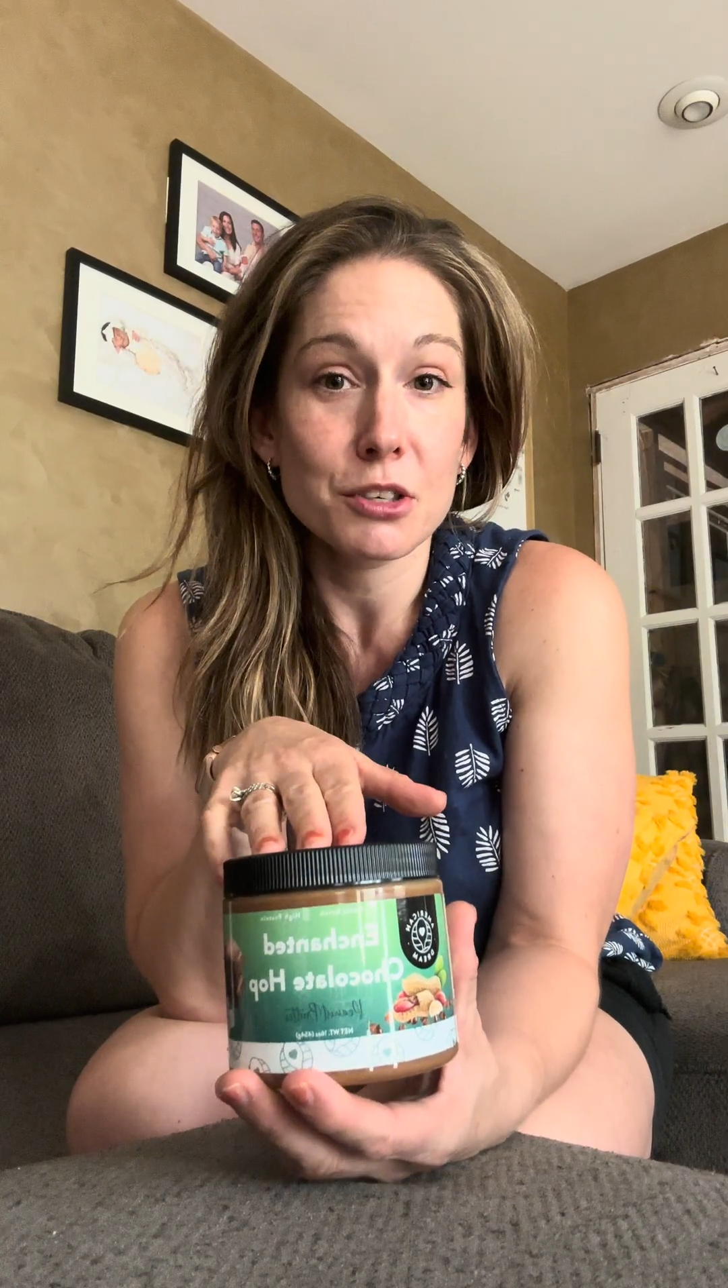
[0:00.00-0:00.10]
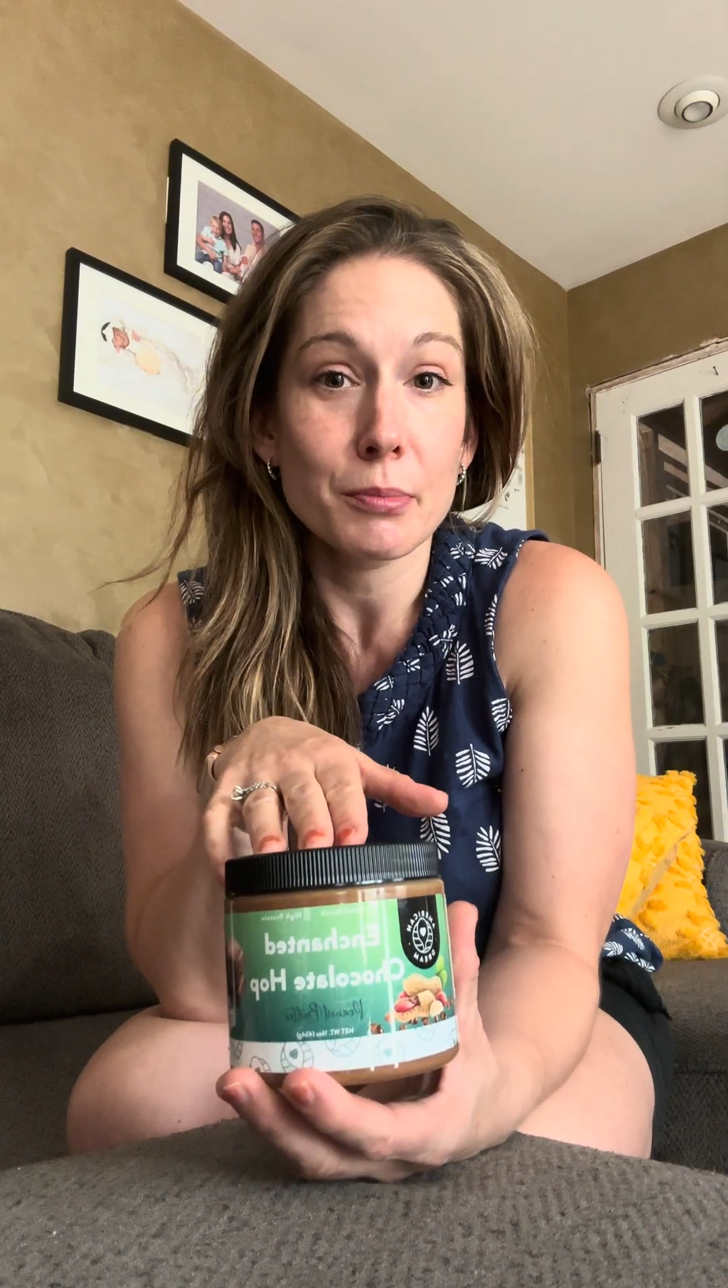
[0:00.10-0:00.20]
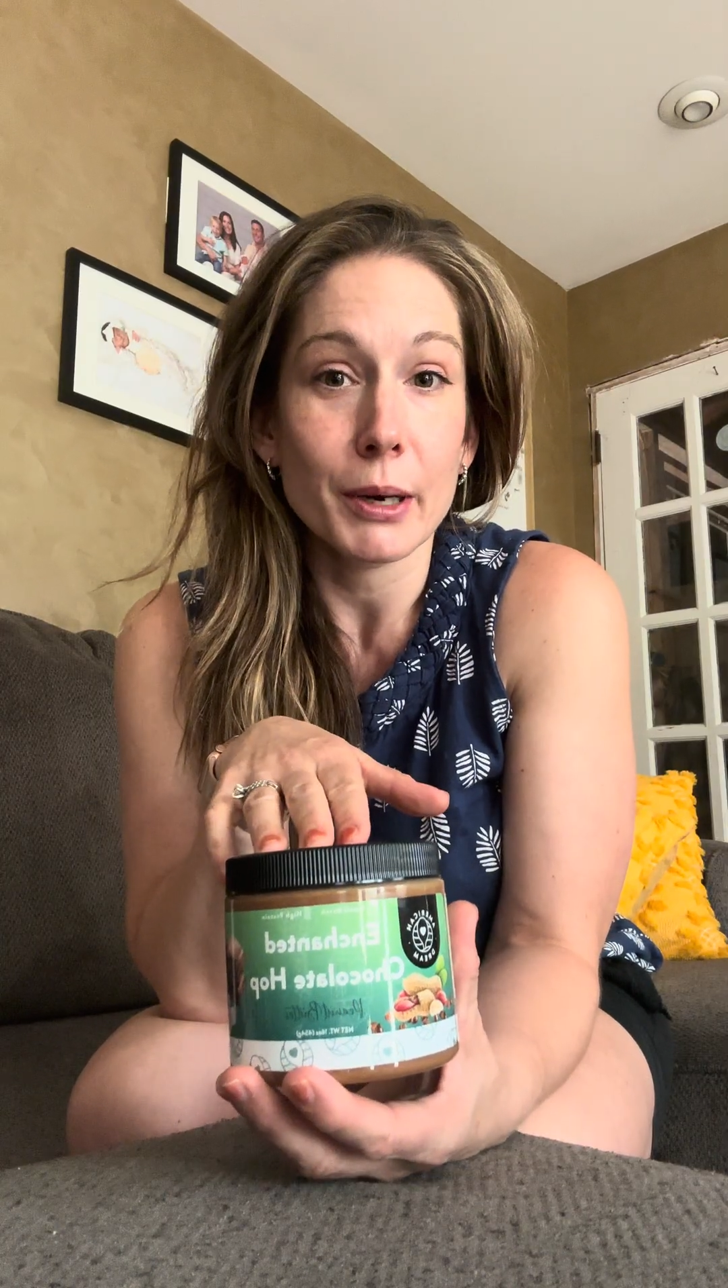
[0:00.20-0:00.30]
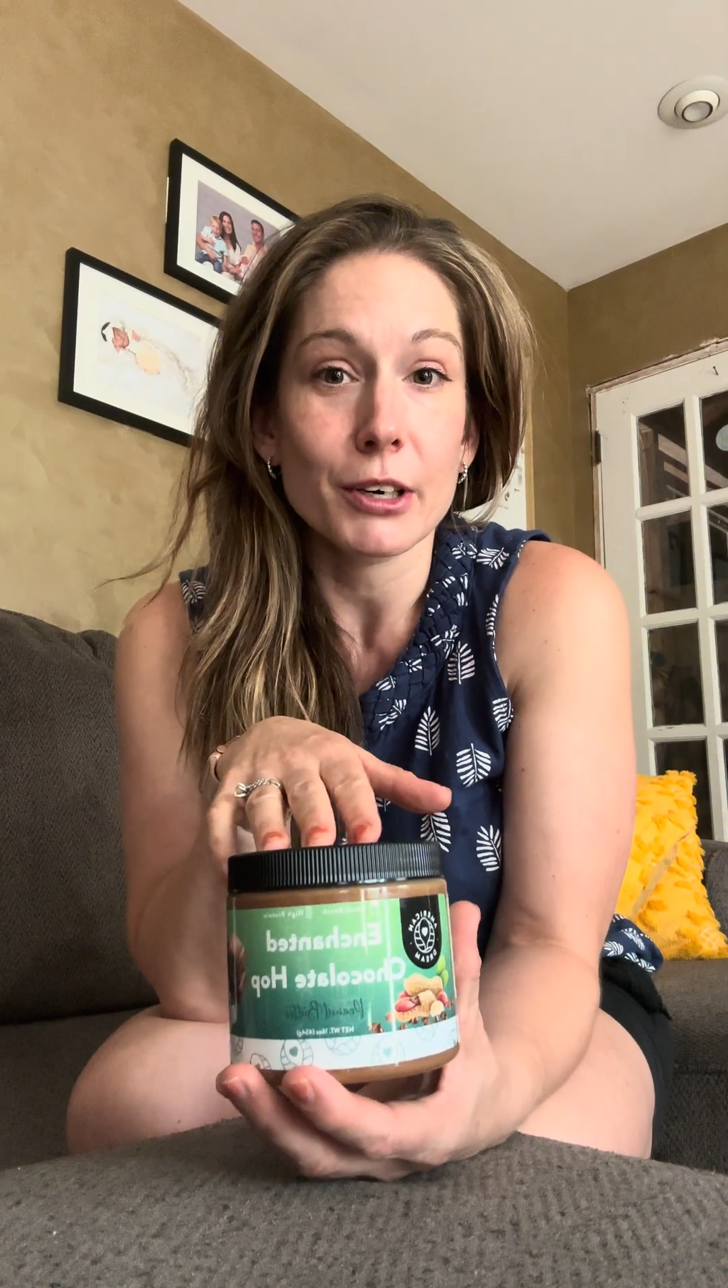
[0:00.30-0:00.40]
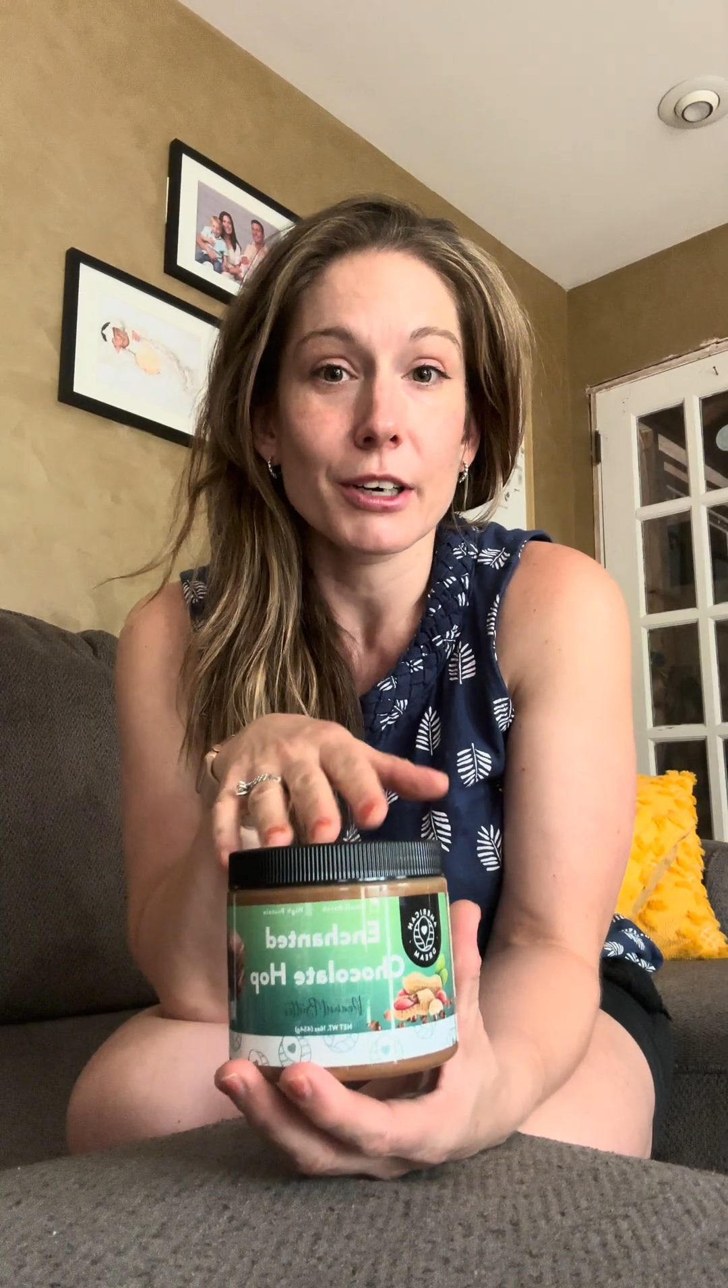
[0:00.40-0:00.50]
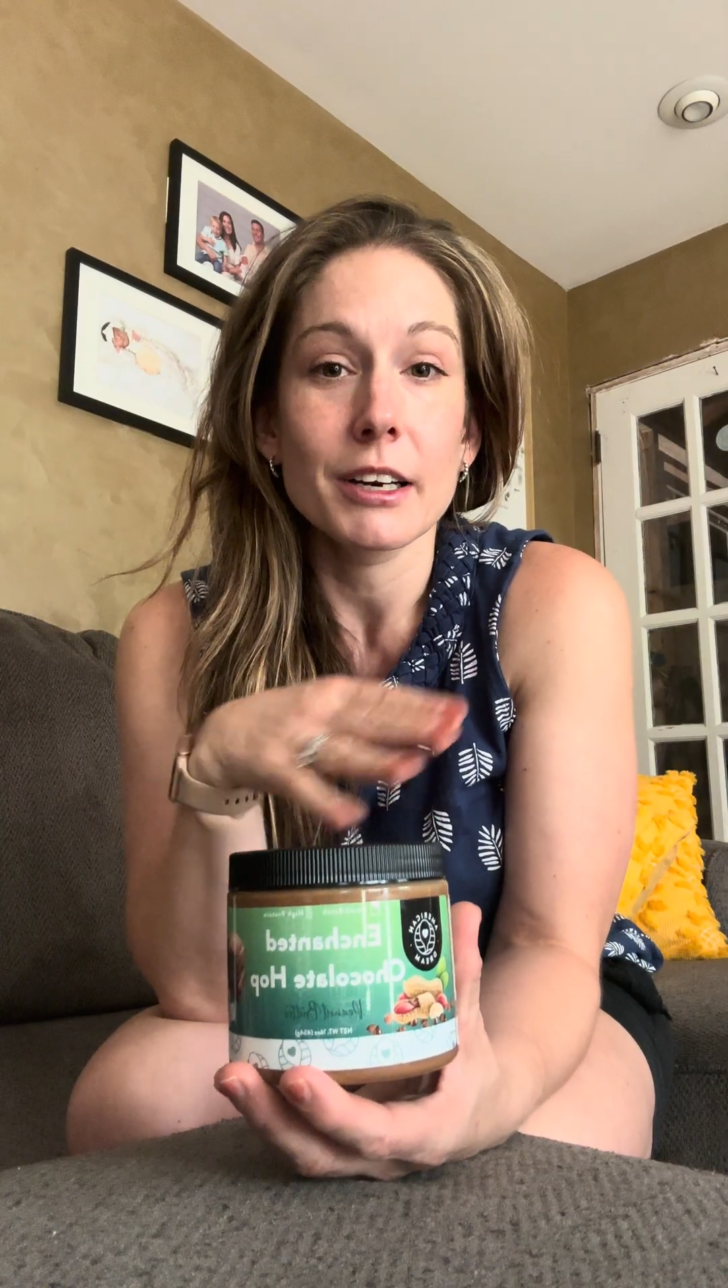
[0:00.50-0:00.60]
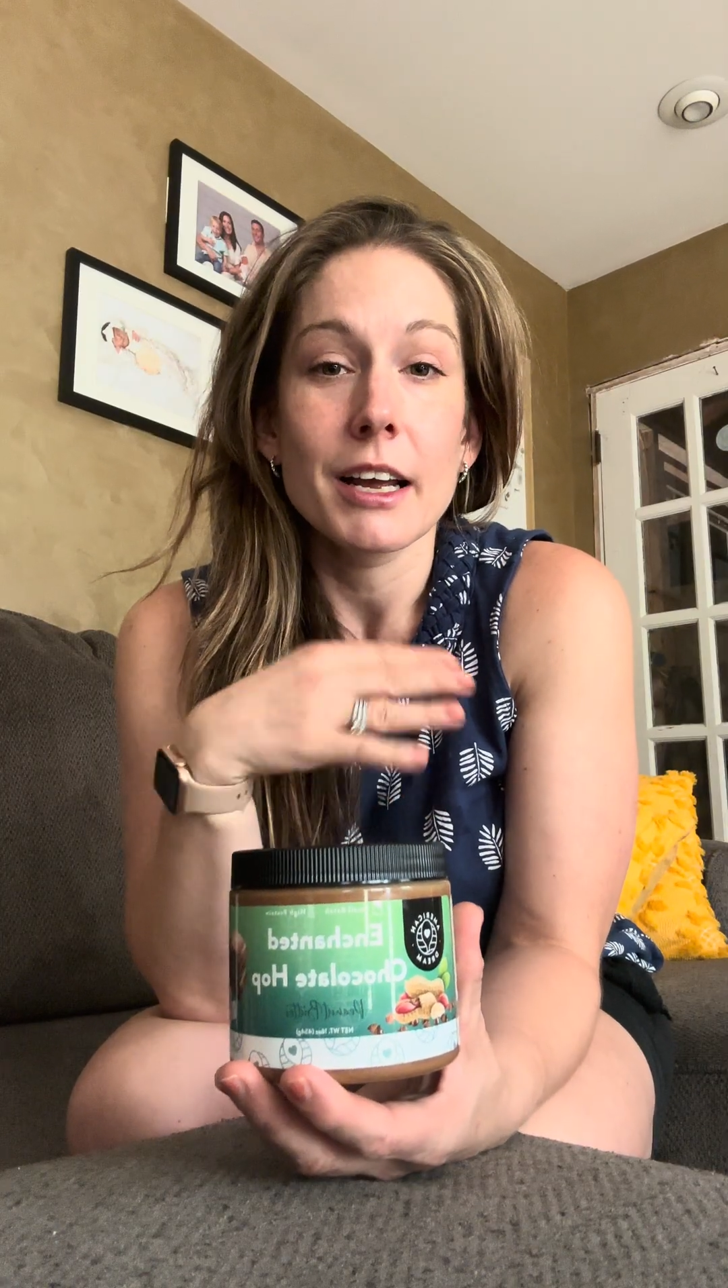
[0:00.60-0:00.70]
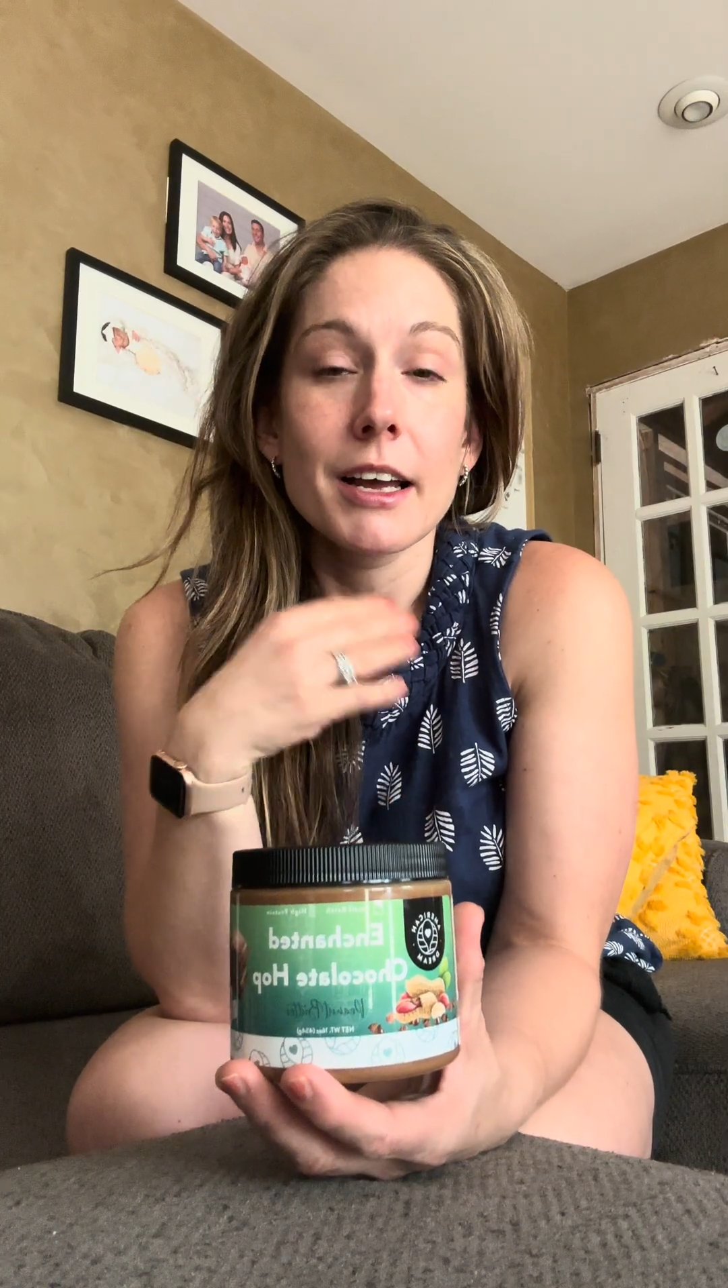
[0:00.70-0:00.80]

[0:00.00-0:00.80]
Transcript: butter,